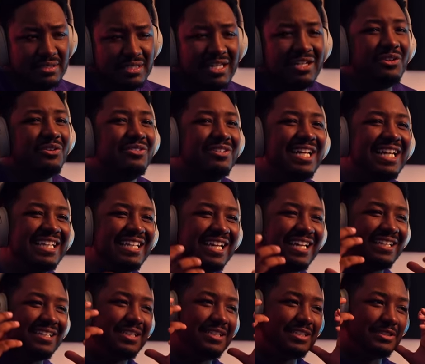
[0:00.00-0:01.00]
I don't like
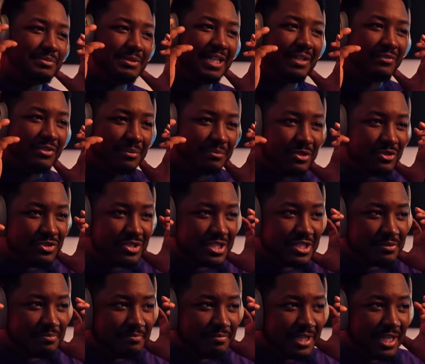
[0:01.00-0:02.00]
how they just be having the music
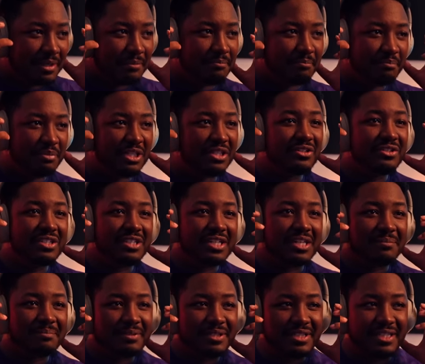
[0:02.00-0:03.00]
just like building
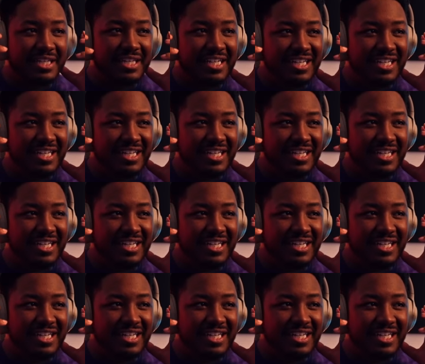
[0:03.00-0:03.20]
up in your